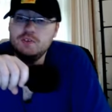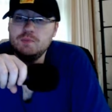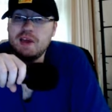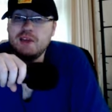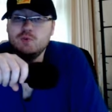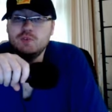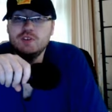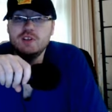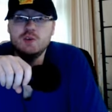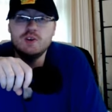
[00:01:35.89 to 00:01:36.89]
Matt once
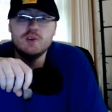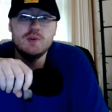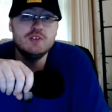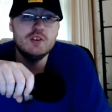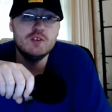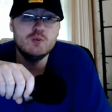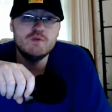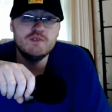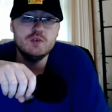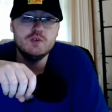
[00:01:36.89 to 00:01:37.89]
again. What about another
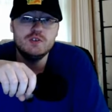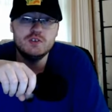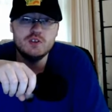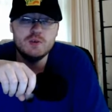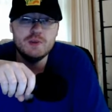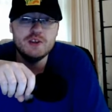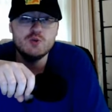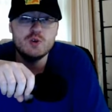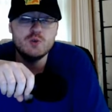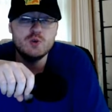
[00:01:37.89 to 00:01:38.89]
review? There's another
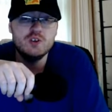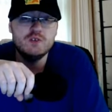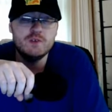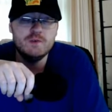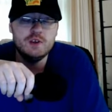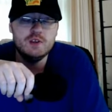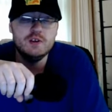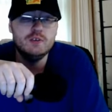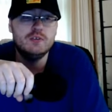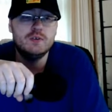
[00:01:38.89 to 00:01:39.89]
Patreon request for
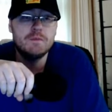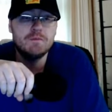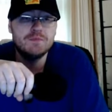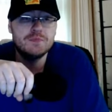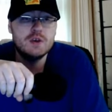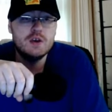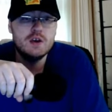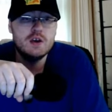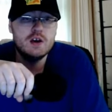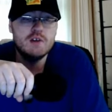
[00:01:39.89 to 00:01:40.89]
Felix
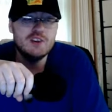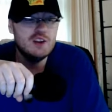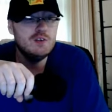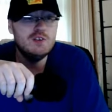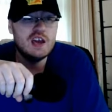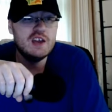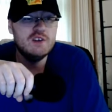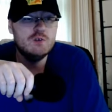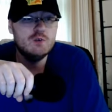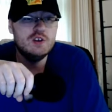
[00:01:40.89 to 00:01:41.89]
of another
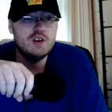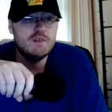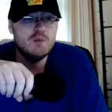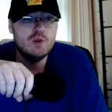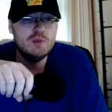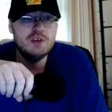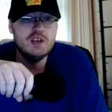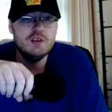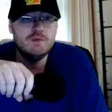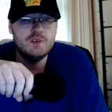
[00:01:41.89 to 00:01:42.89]
Diary of a Wimpy
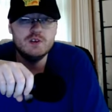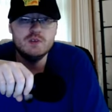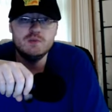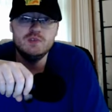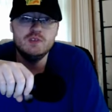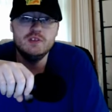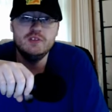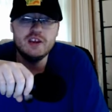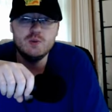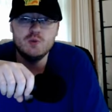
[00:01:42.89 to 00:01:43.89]
Kid film, the
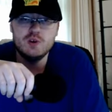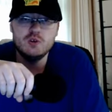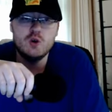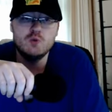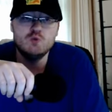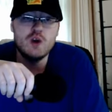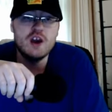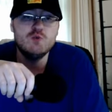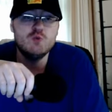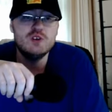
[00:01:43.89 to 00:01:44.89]
second one called
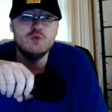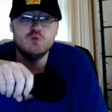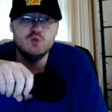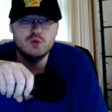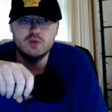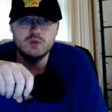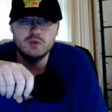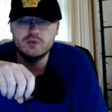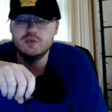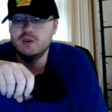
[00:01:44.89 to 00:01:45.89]
Rodrick
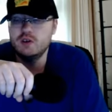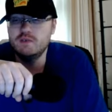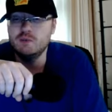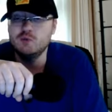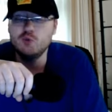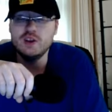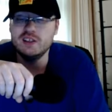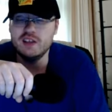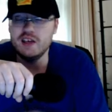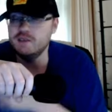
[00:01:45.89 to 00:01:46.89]
Rules from twenty
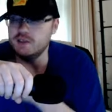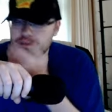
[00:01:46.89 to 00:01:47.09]
eleven.